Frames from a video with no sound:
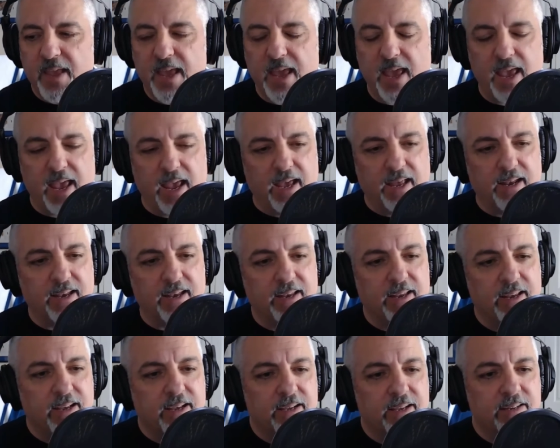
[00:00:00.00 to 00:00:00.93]
And
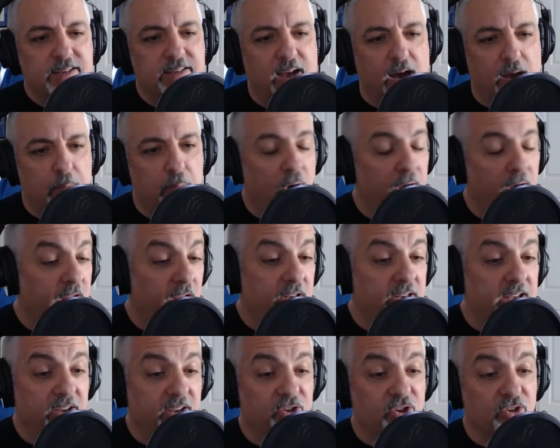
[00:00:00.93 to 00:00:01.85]
Tom Brady
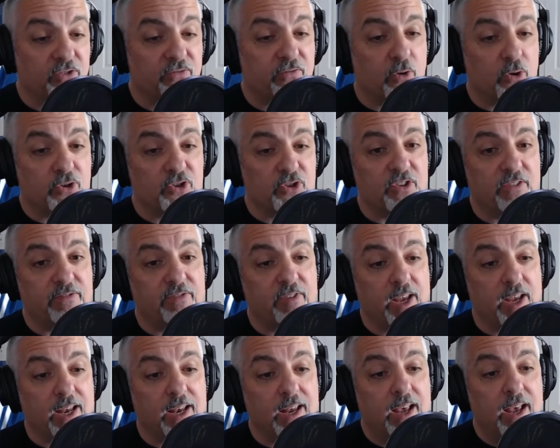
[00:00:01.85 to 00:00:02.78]
takes his first
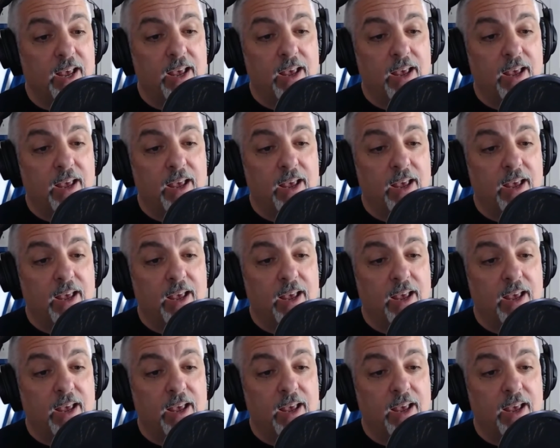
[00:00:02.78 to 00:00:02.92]
defeat.